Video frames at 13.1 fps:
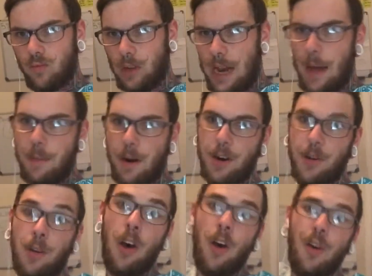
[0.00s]
I'm going to
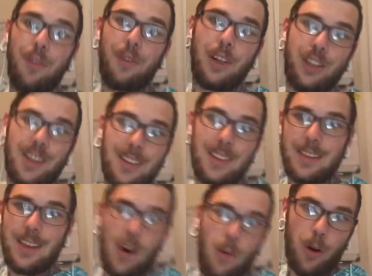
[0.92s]
do.
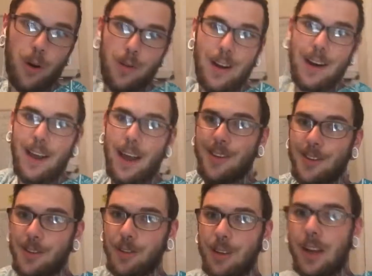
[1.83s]
Francesca's at work right now.
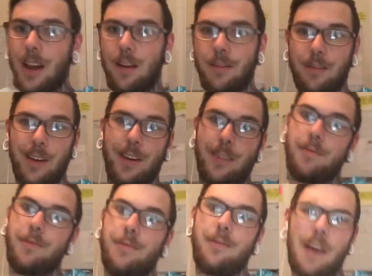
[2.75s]
She'll get off in
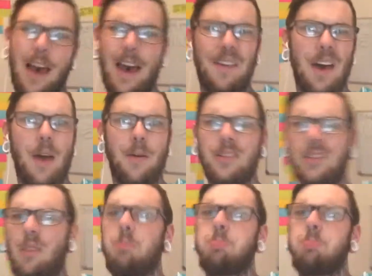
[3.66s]
five hours.